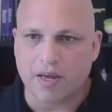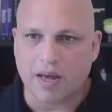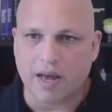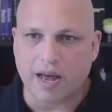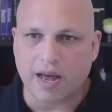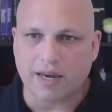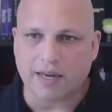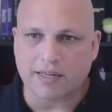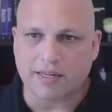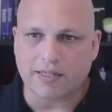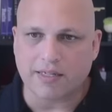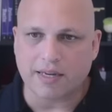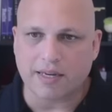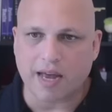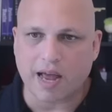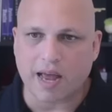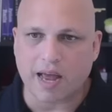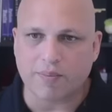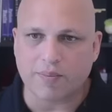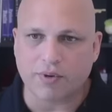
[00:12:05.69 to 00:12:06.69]
I can see
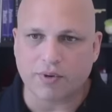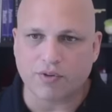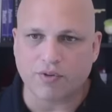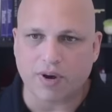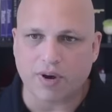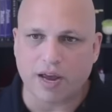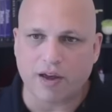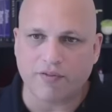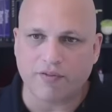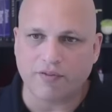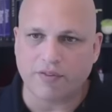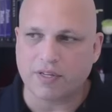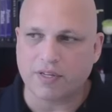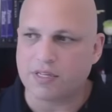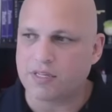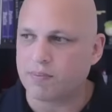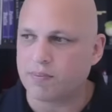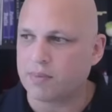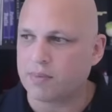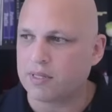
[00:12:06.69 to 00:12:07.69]
iptref,
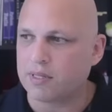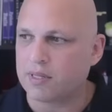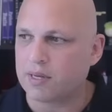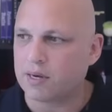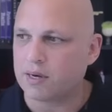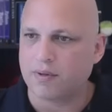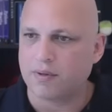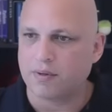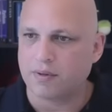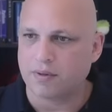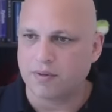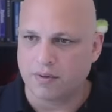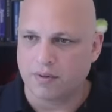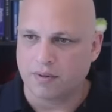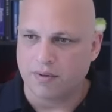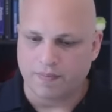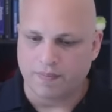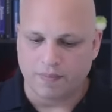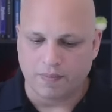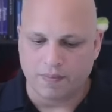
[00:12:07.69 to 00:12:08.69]
TCP dump.
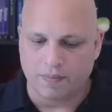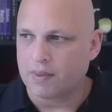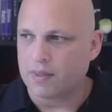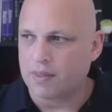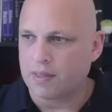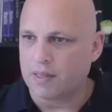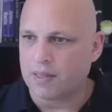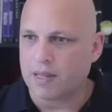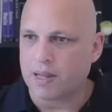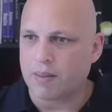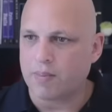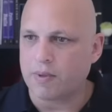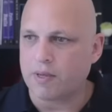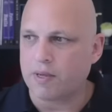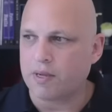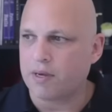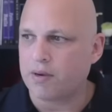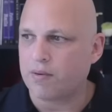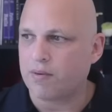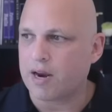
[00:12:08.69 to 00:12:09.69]
Let
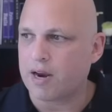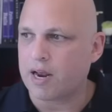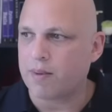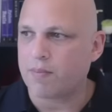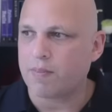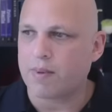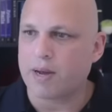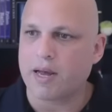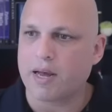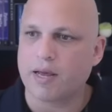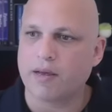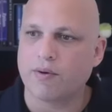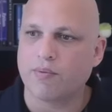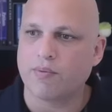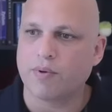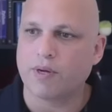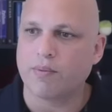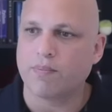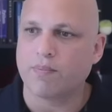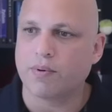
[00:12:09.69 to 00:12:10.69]
me grab my
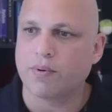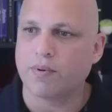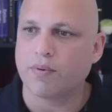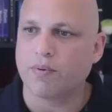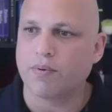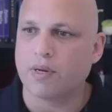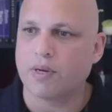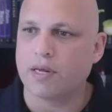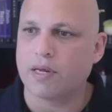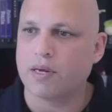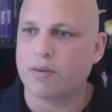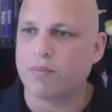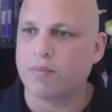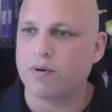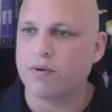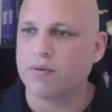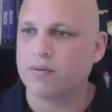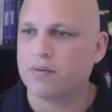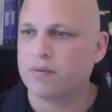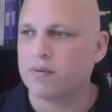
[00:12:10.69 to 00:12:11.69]
repo label.